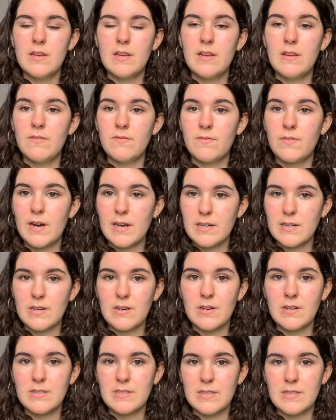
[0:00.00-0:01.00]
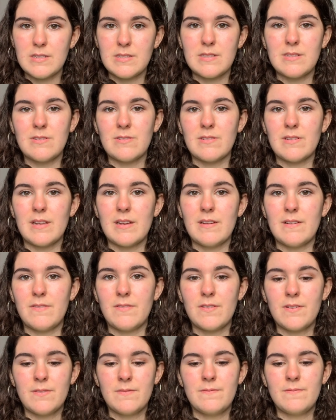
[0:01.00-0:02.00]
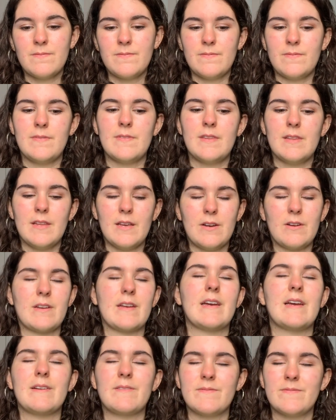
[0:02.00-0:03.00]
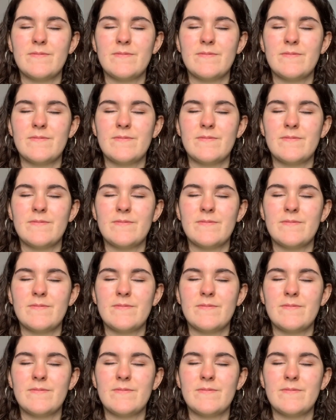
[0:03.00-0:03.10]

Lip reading: invite God into your life. Okay.